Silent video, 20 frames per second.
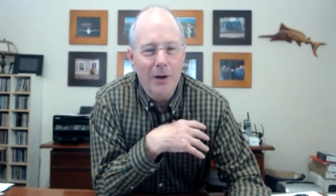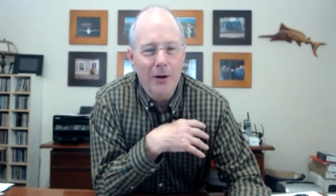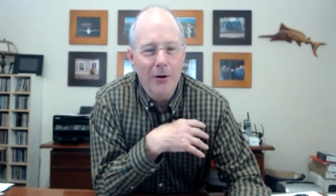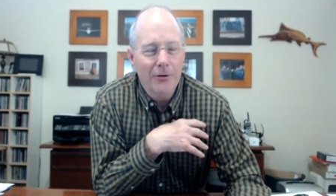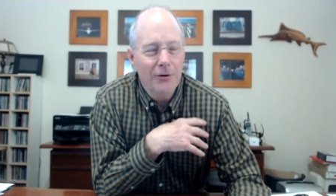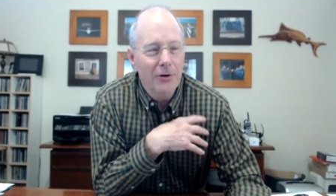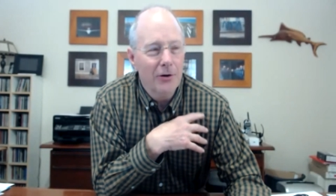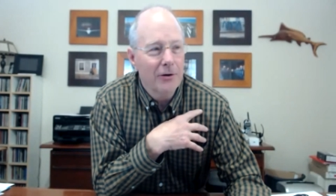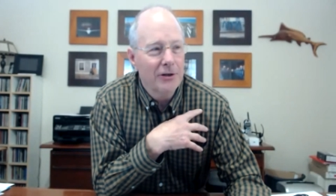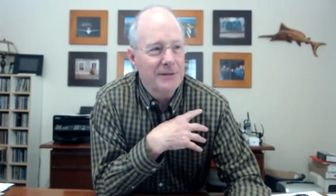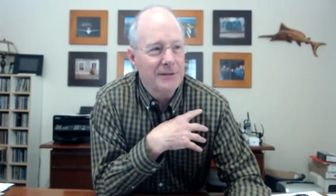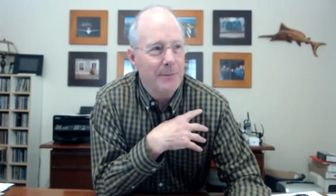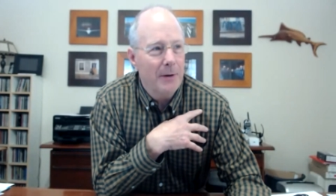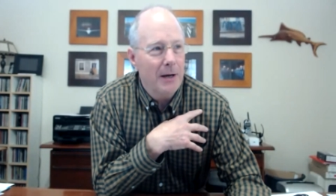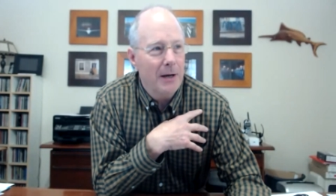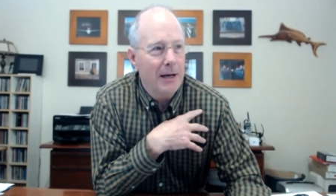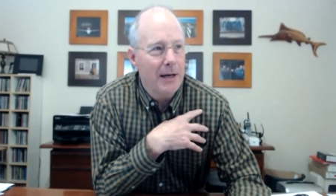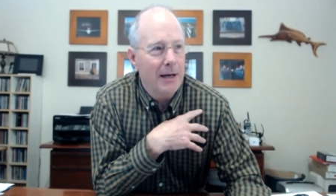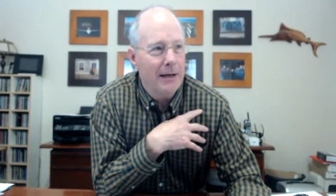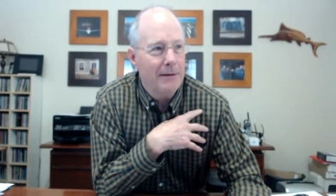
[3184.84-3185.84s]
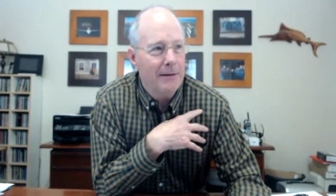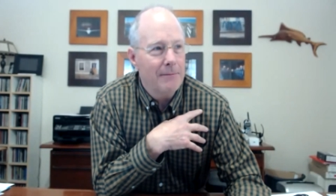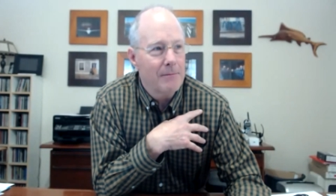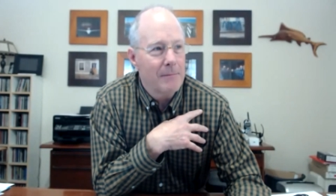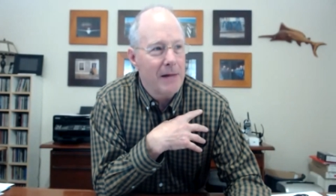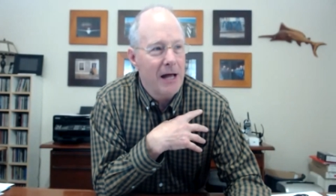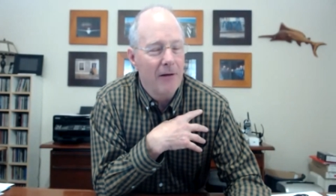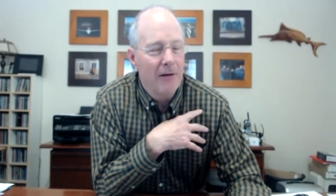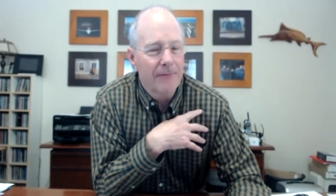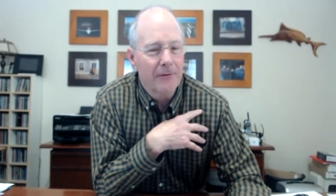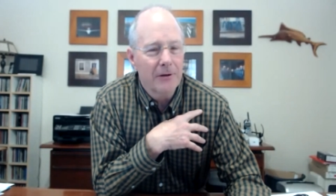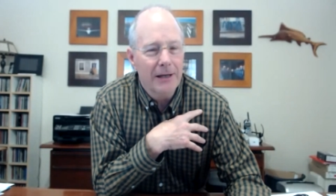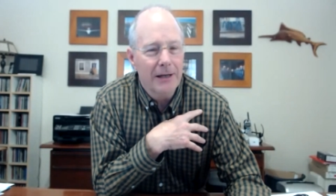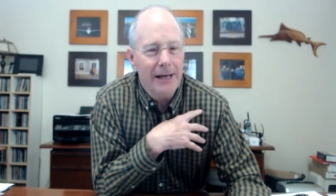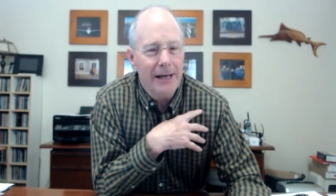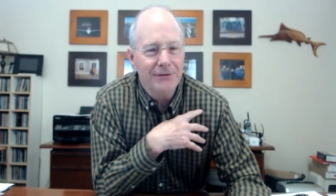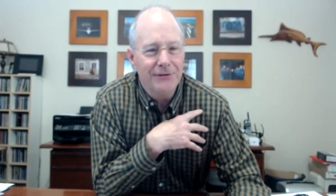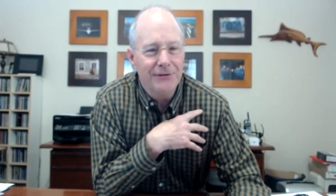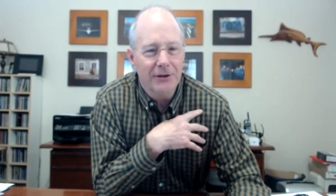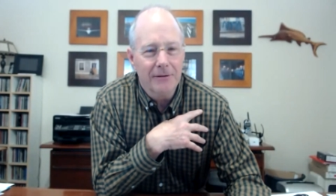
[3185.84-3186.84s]
Endurance by Alfred
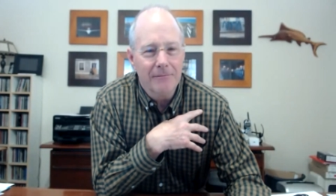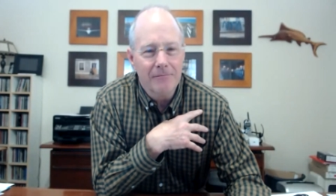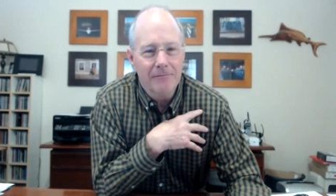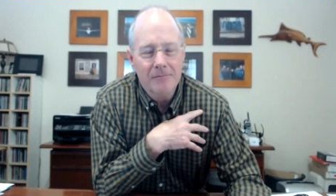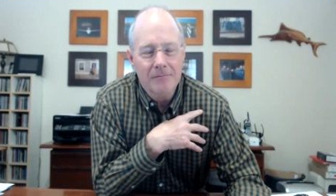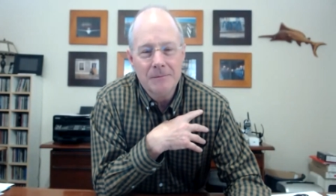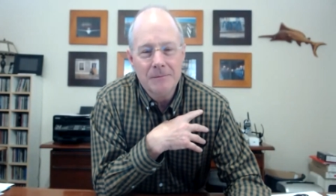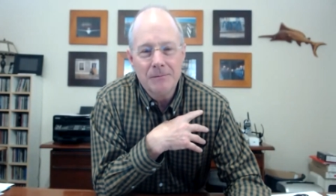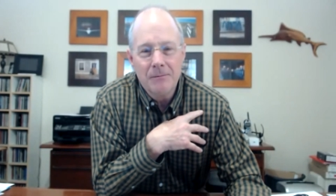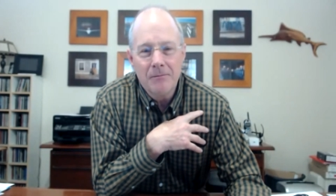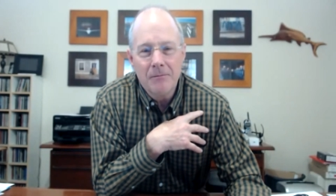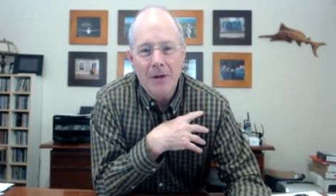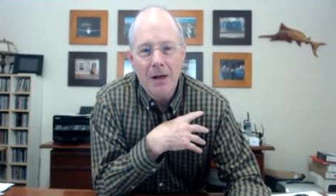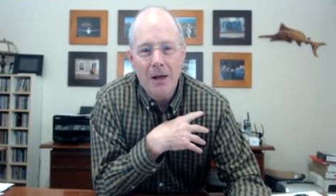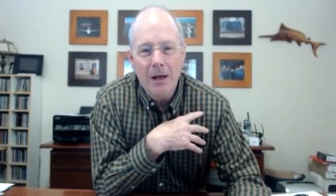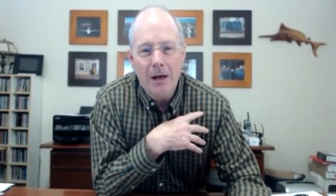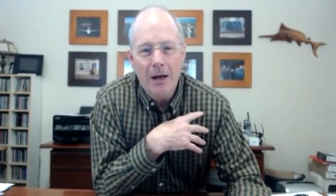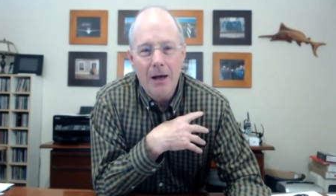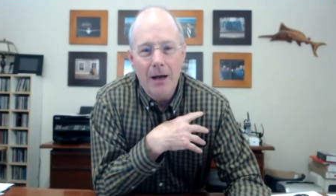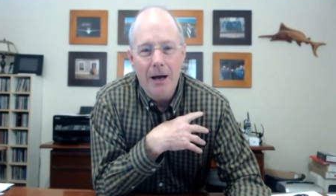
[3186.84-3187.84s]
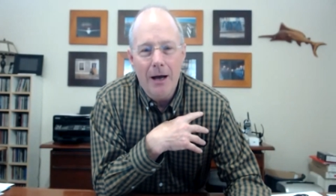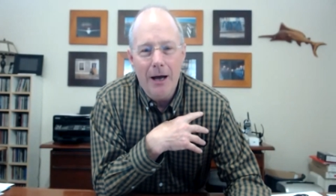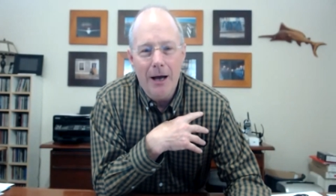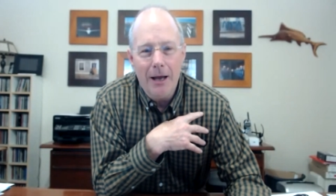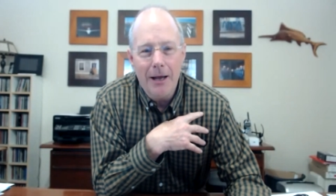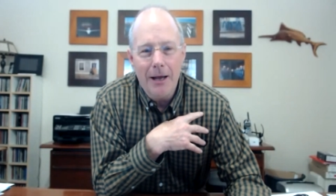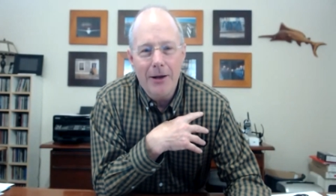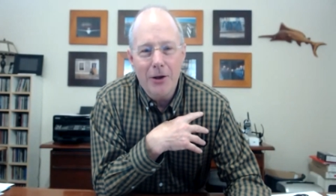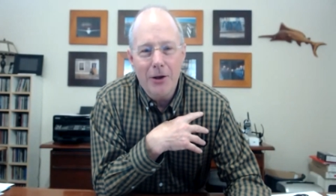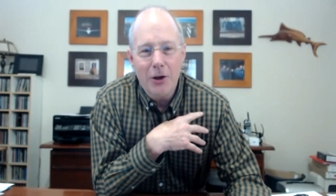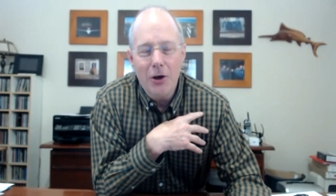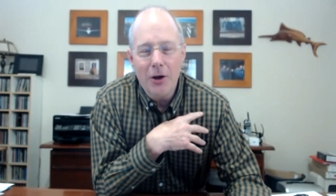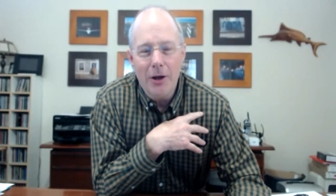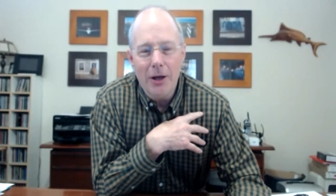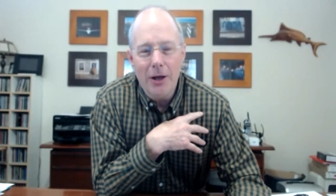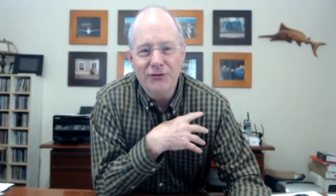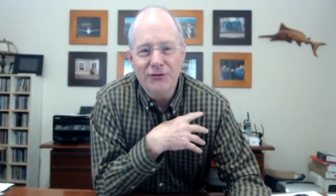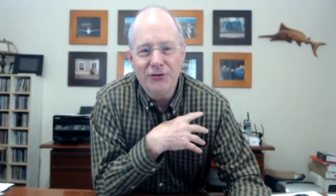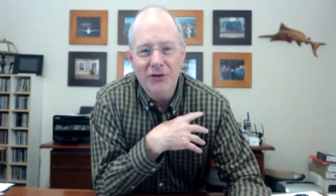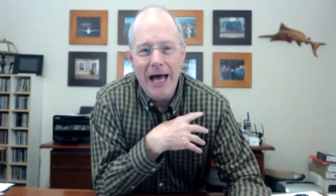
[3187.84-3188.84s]
Lansing. Uh,
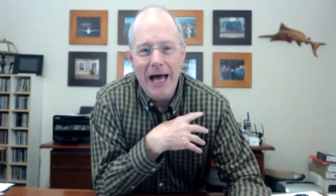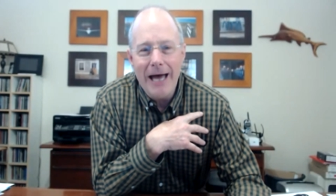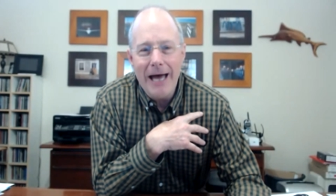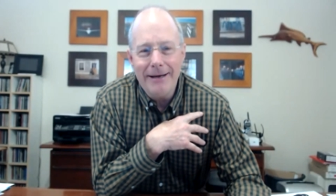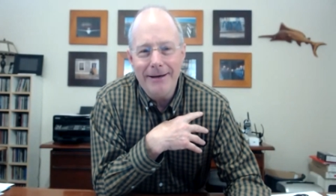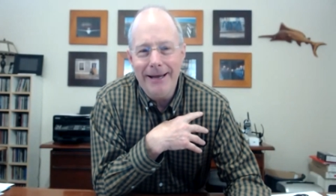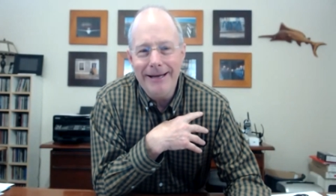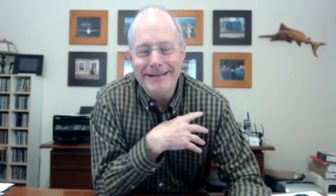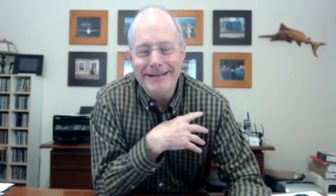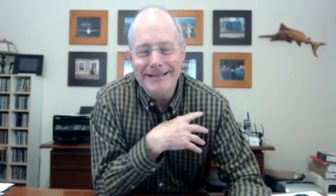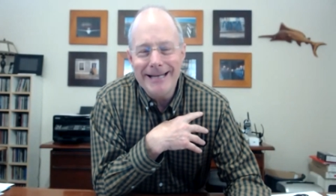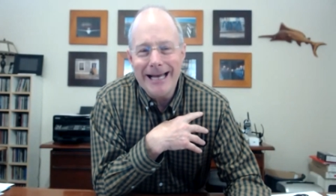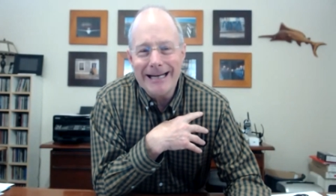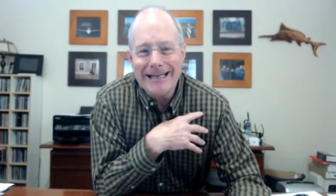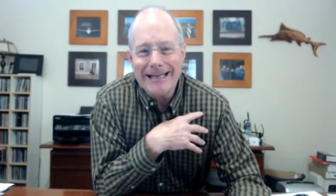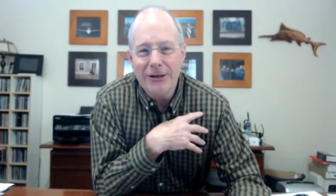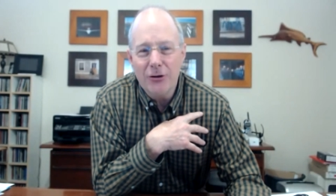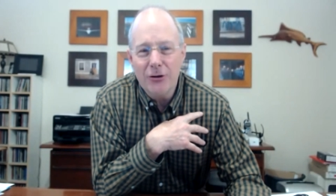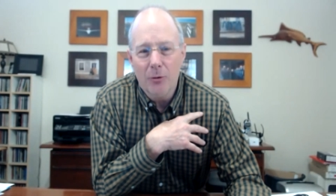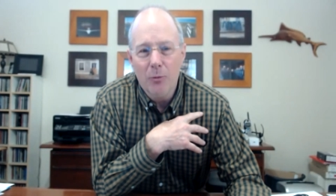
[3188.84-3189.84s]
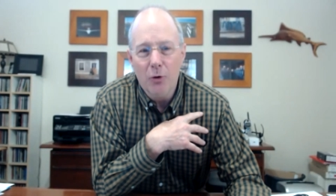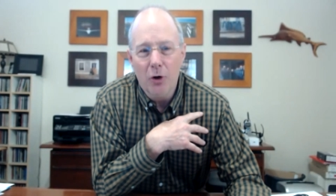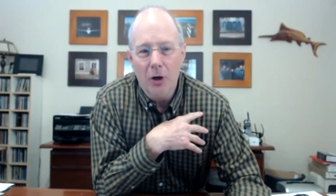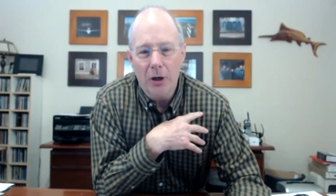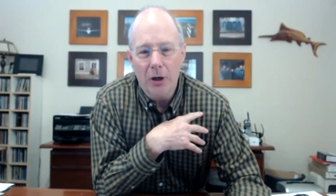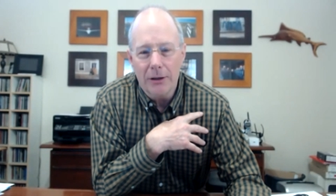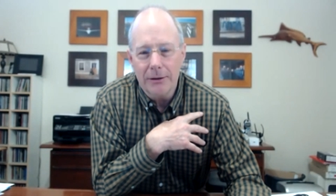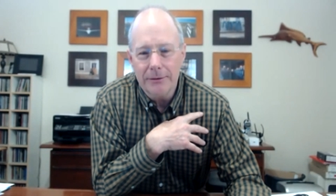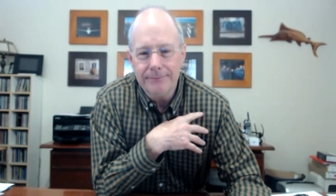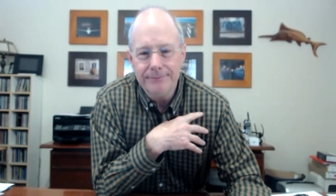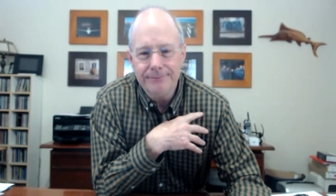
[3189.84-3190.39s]
it's not a technical book.